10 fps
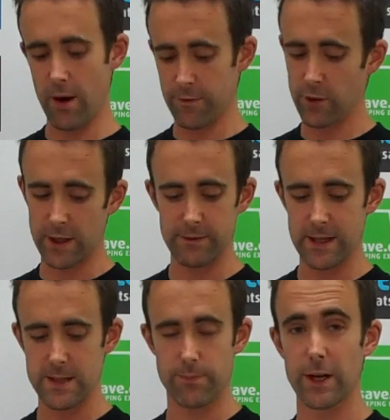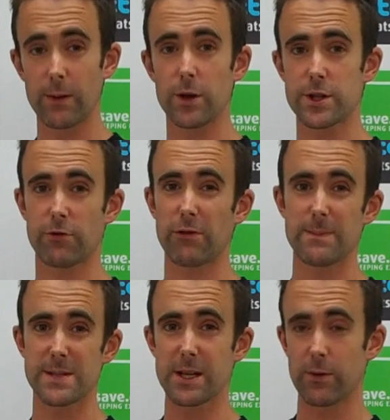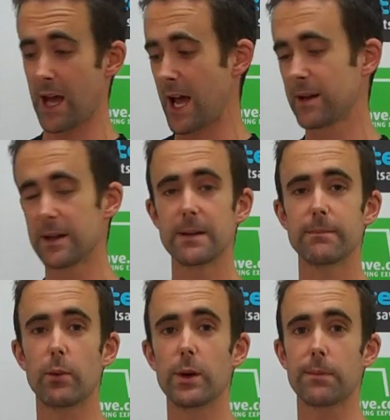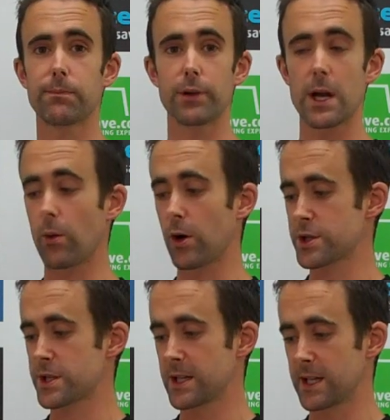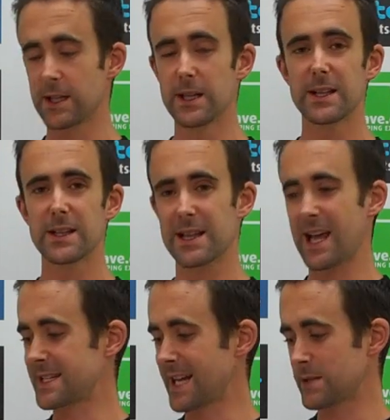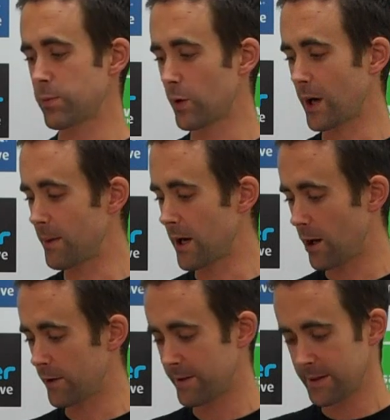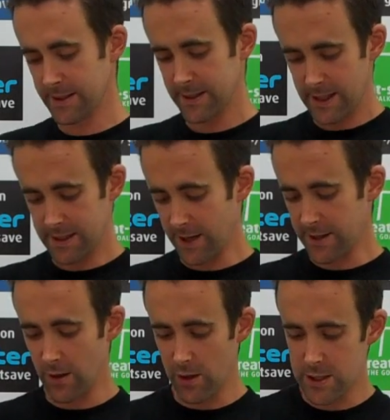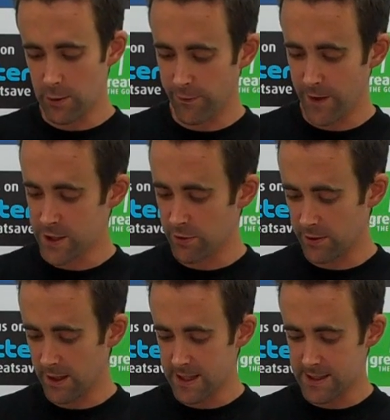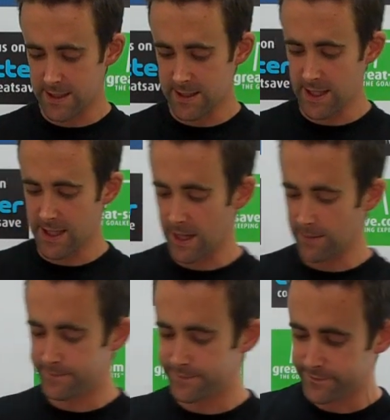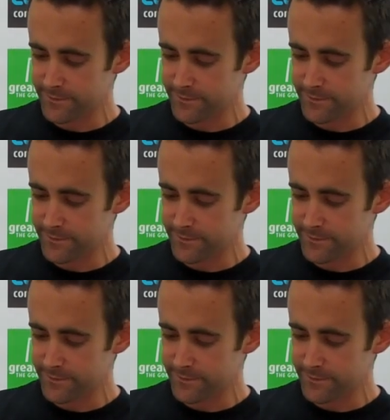Though I've not given these a pre-wash, the grip's still there, but with a pre-wash the latex will come alive. Another nice little feature on these is the